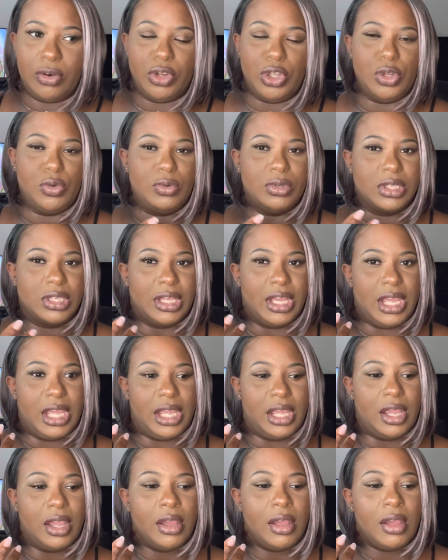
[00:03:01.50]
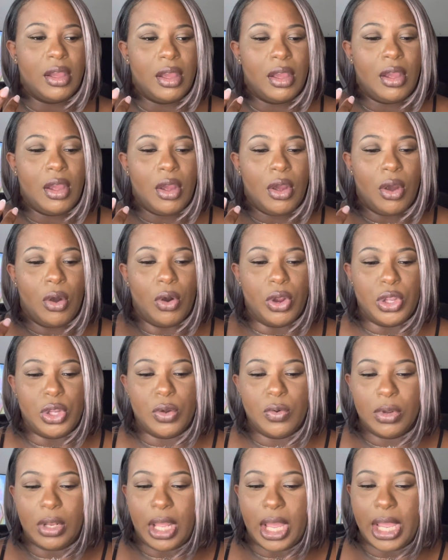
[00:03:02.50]
and you was like, or you
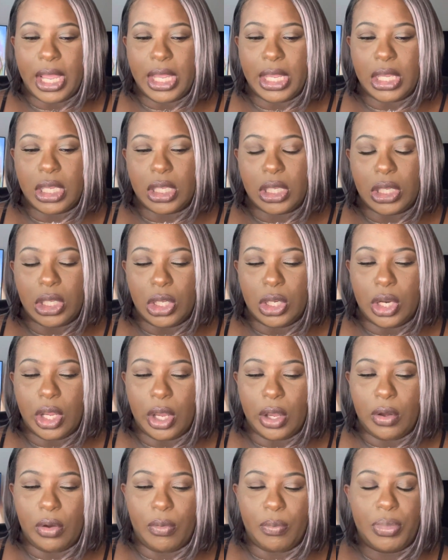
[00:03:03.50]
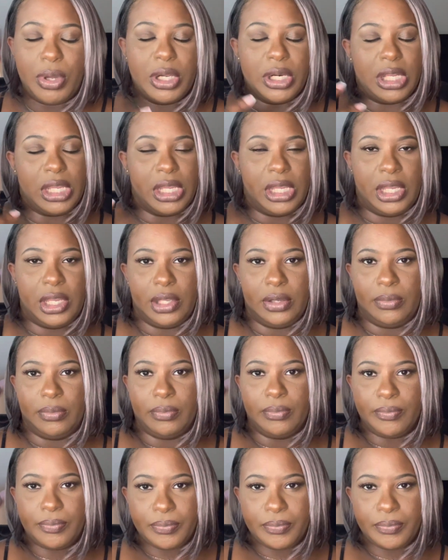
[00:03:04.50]
were like, putting,